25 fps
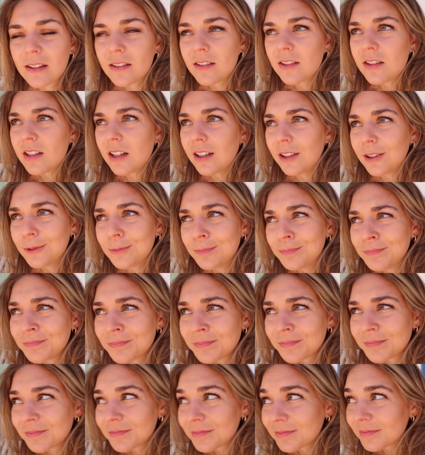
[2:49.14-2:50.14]
So,
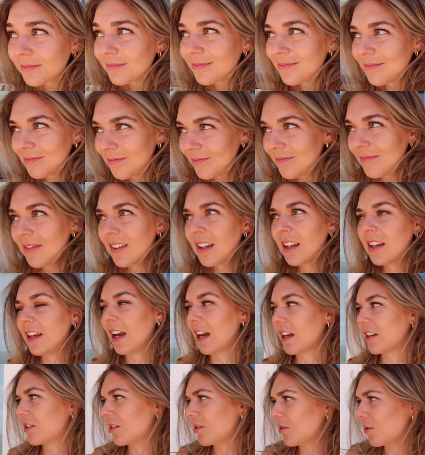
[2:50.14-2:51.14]

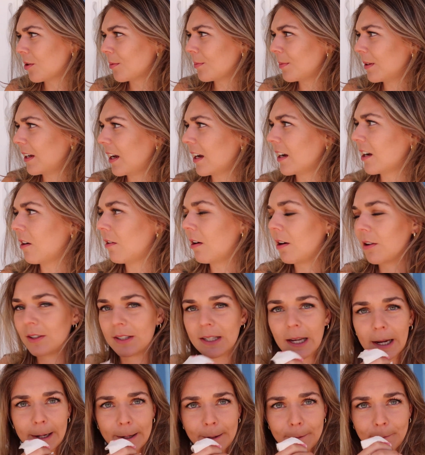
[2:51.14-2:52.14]
yeah, so normally I go
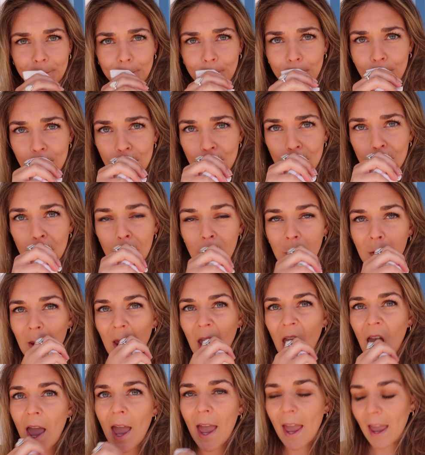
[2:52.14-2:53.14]
outside
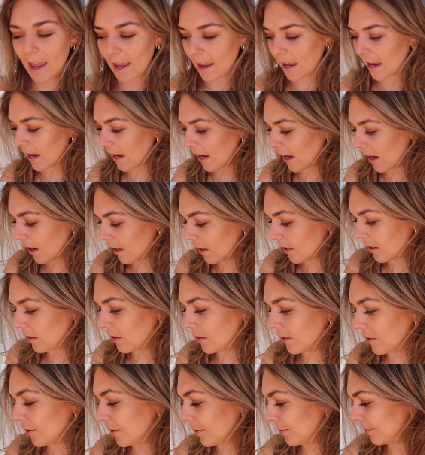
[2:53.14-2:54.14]

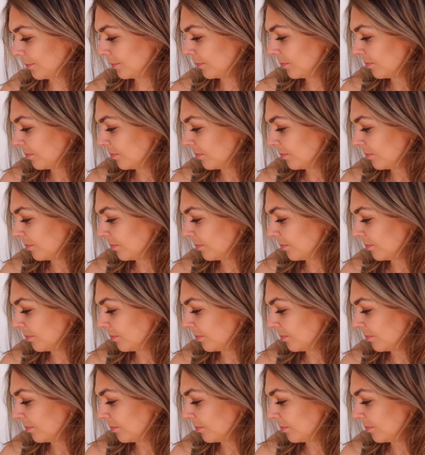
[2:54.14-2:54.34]
and